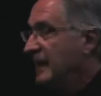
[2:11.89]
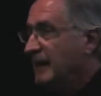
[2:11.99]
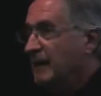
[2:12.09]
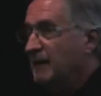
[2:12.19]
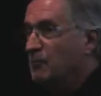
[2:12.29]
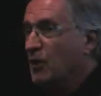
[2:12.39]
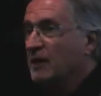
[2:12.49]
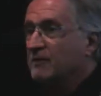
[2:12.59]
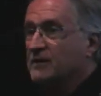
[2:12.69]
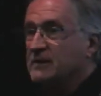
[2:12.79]

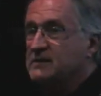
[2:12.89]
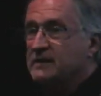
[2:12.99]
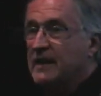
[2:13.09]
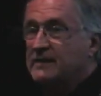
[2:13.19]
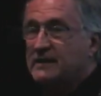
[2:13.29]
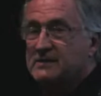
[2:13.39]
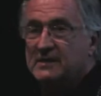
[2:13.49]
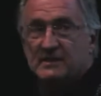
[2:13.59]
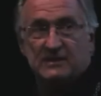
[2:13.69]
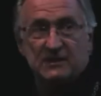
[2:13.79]
book of the
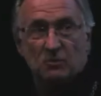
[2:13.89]
1960s.